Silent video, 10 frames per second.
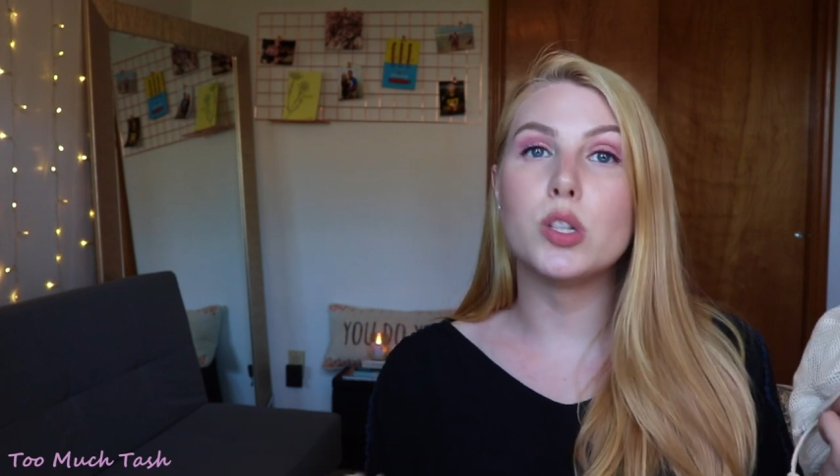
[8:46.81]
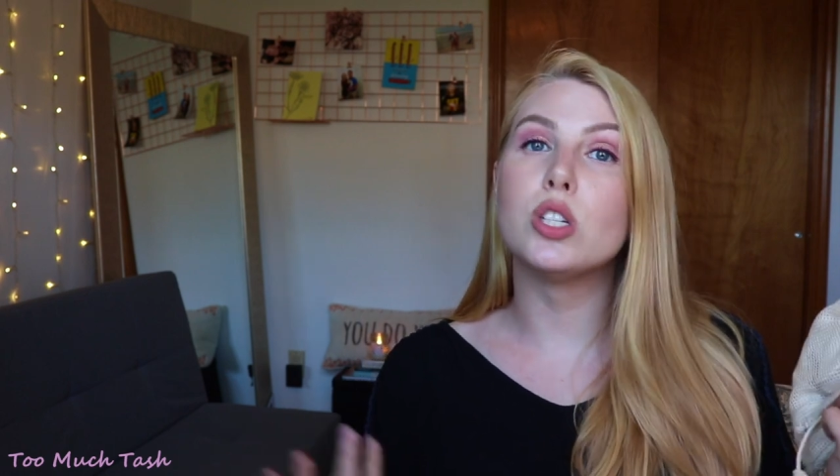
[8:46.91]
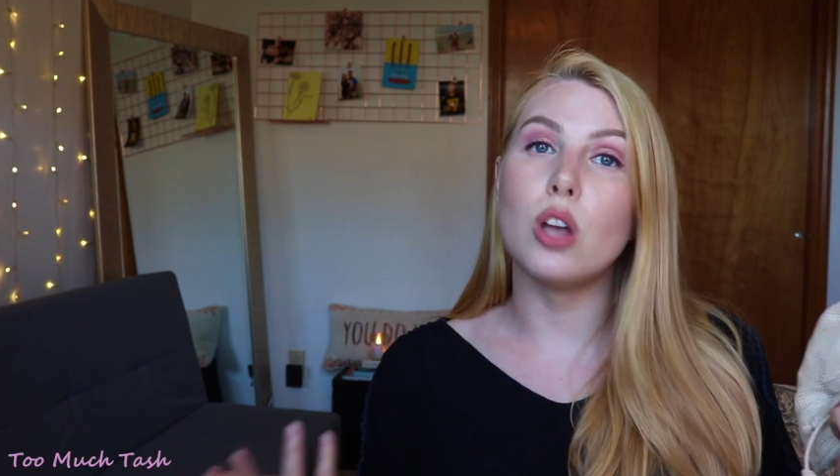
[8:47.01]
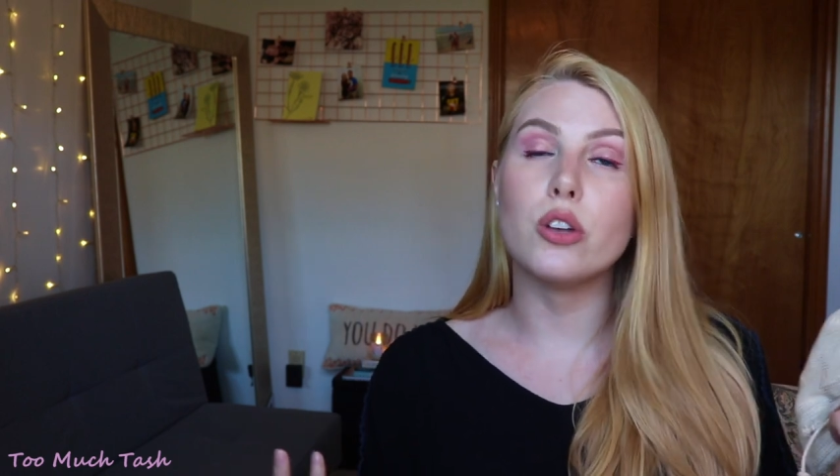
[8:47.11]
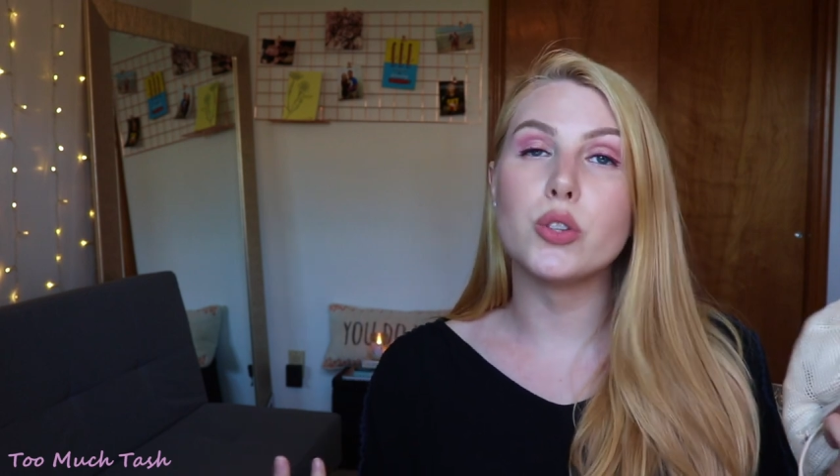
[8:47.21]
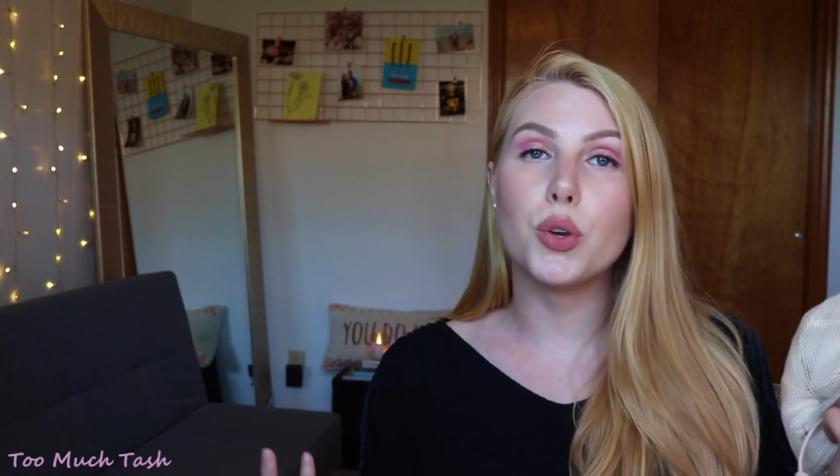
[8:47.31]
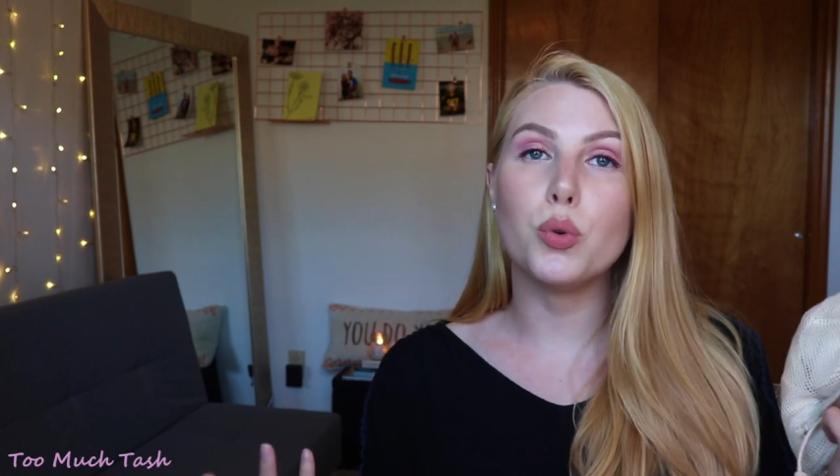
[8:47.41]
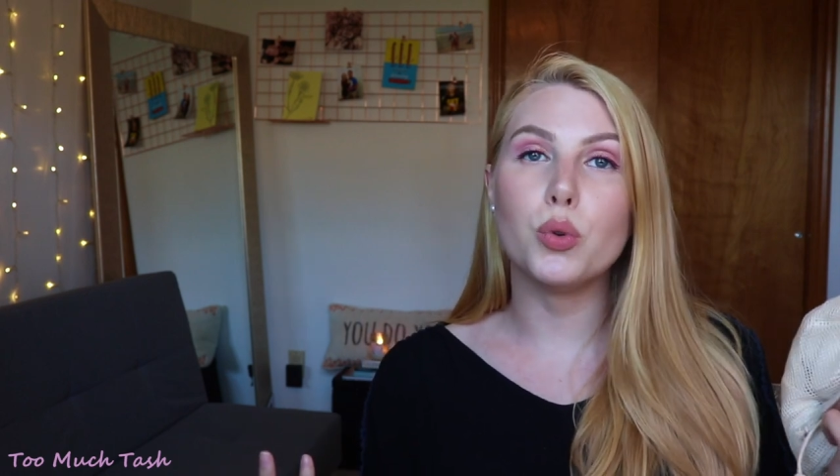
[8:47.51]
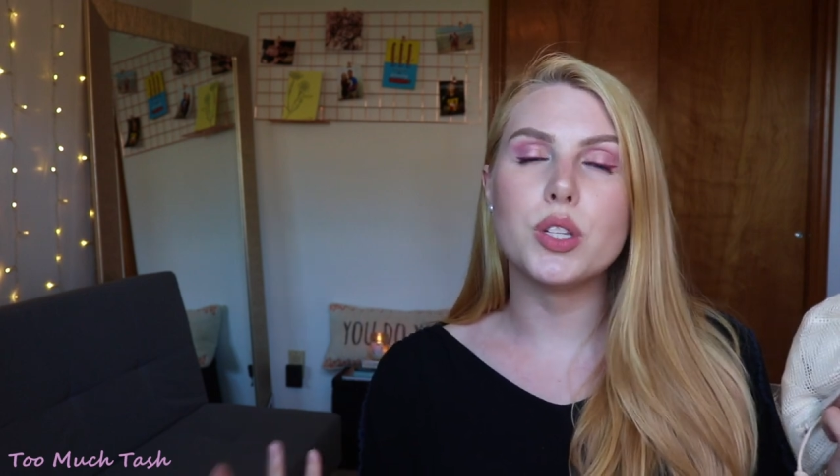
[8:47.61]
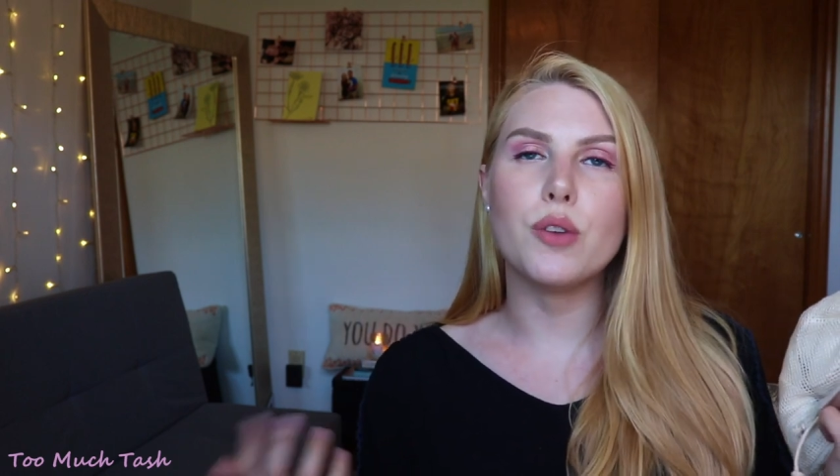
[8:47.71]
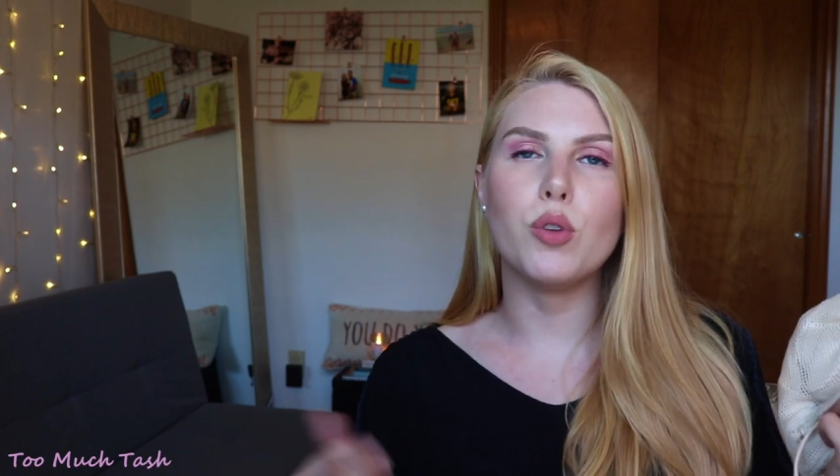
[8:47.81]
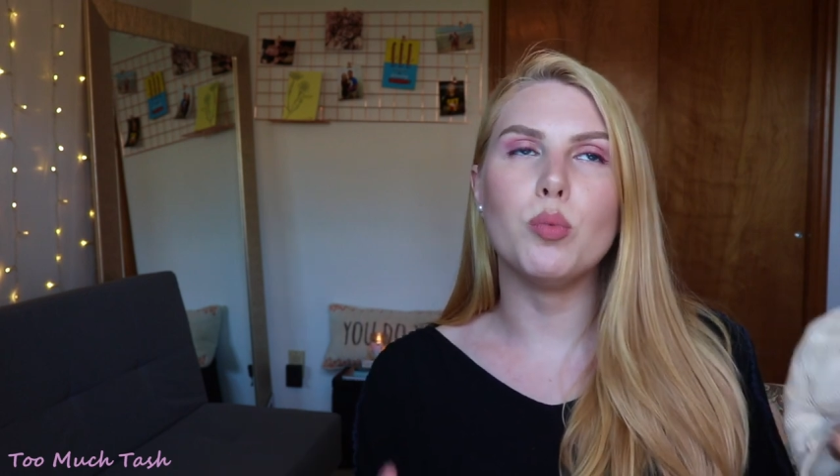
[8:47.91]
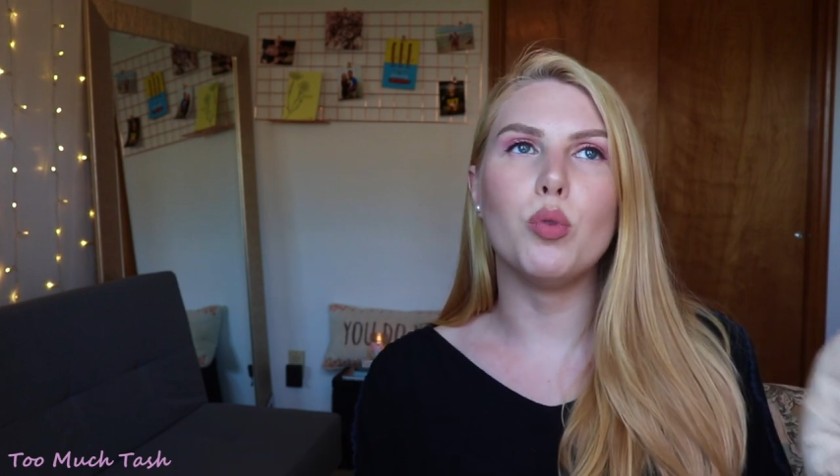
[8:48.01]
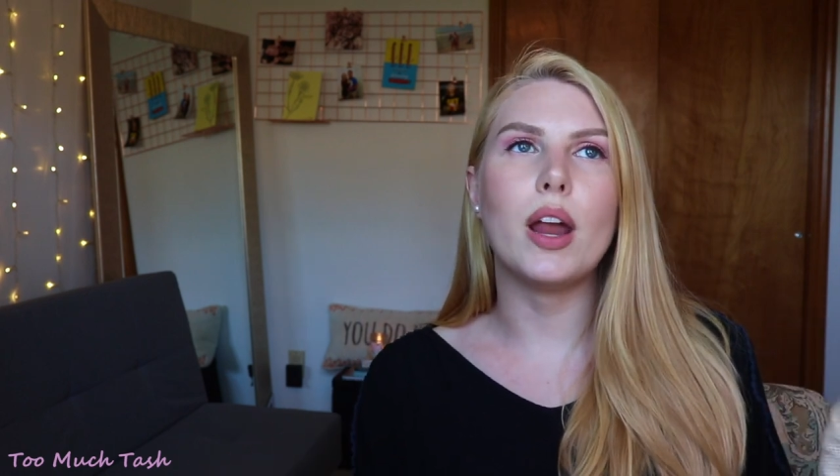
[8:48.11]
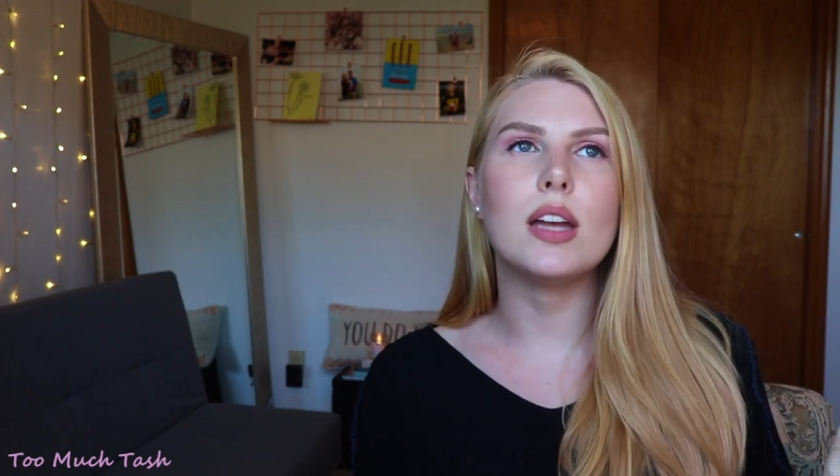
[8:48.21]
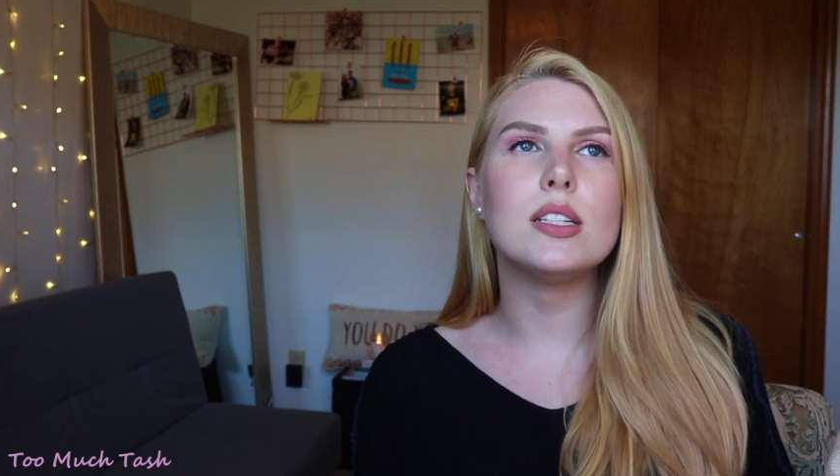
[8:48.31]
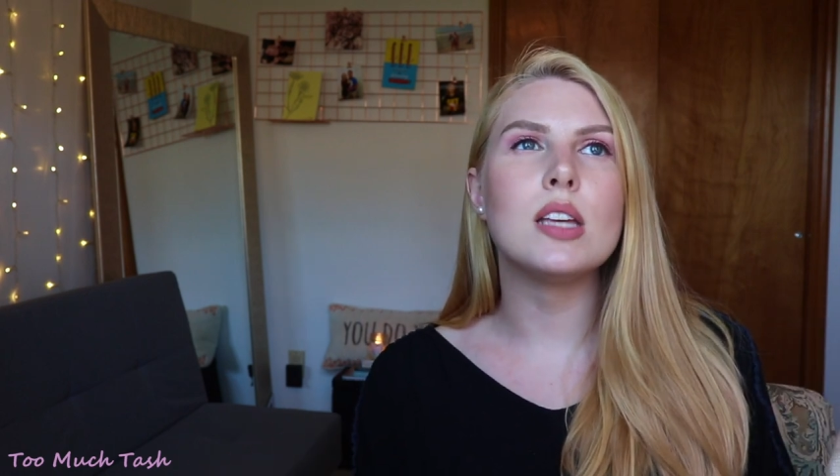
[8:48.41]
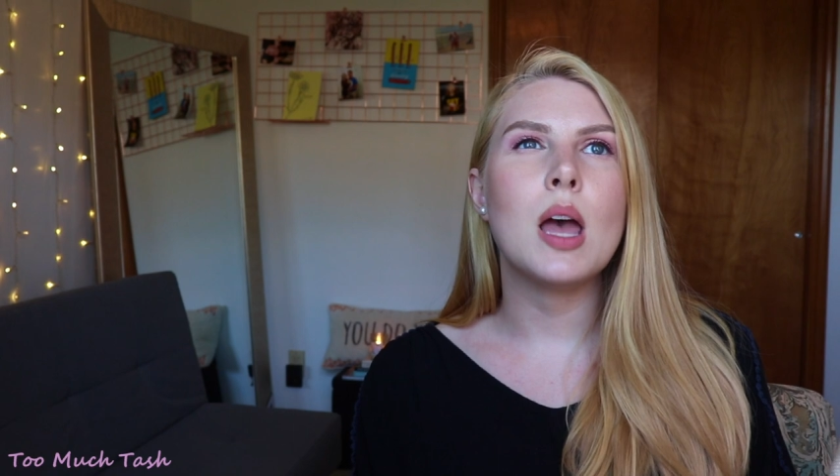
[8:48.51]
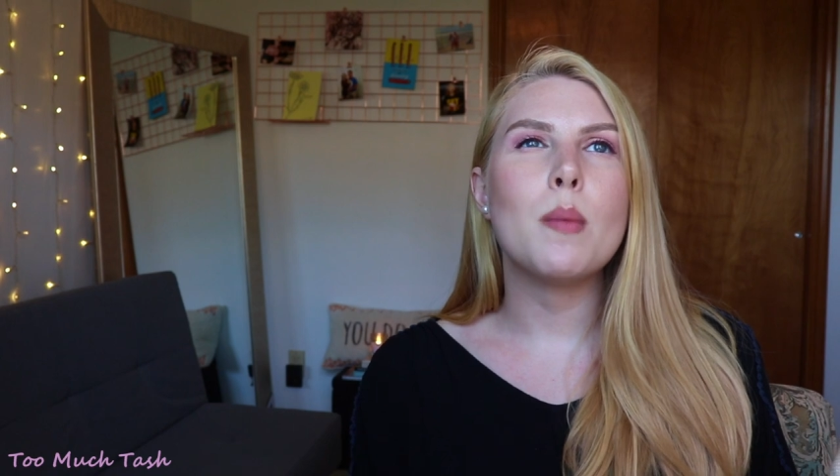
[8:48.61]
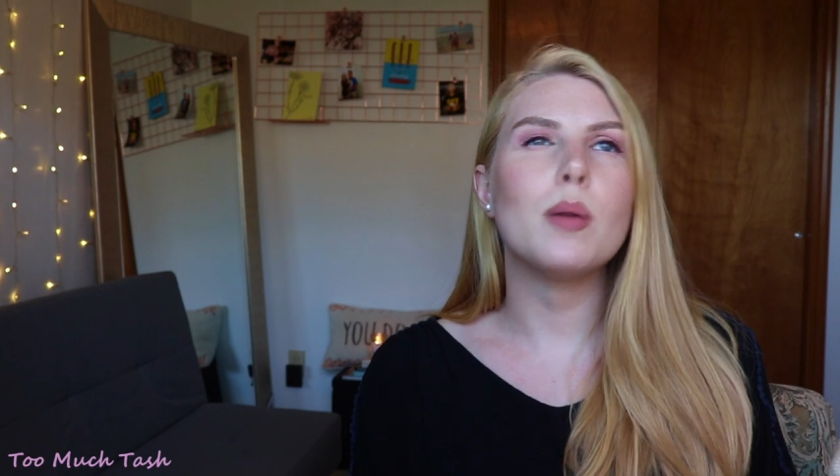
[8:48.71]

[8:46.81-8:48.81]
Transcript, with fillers: which is also a cruelty-free brand,